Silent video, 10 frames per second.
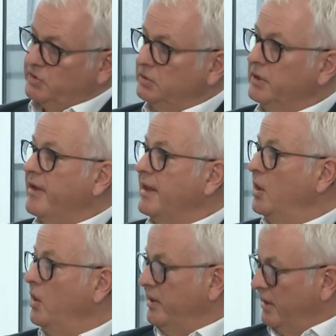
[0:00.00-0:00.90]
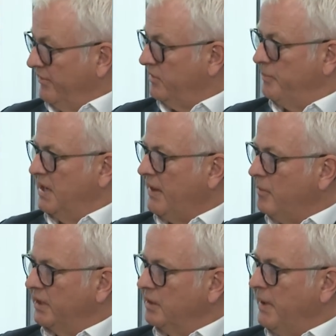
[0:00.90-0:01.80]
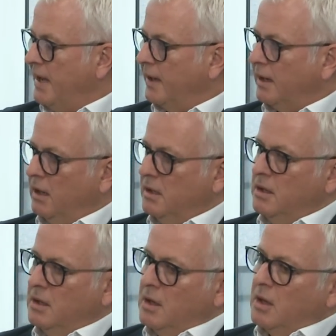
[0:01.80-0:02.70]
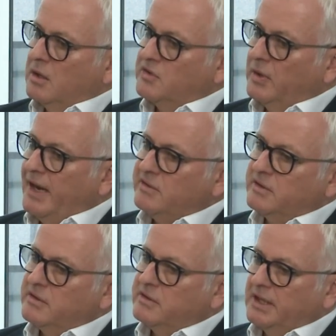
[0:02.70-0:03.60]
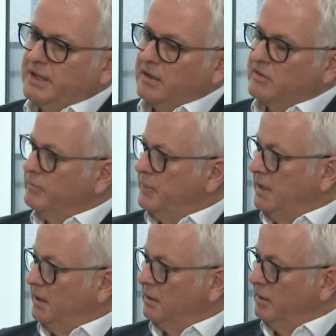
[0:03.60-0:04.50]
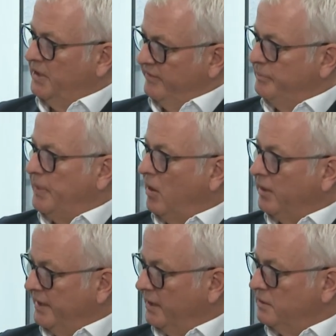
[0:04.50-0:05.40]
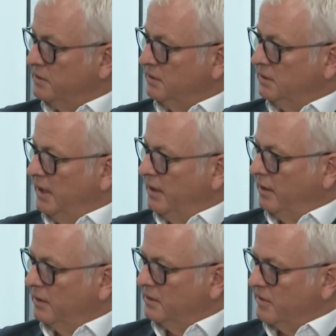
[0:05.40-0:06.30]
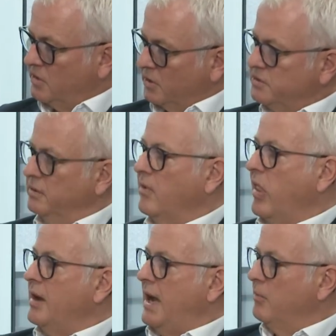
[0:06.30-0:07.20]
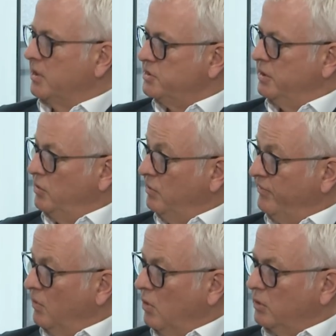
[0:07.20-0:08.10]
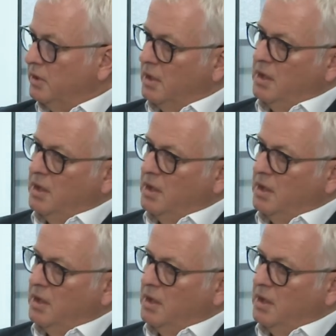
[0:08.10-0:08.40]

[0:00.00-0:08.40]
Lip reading: to earn enough to pay that money back. So in essence, it ends up being a bit of a bargaining discussion. How much can you afford?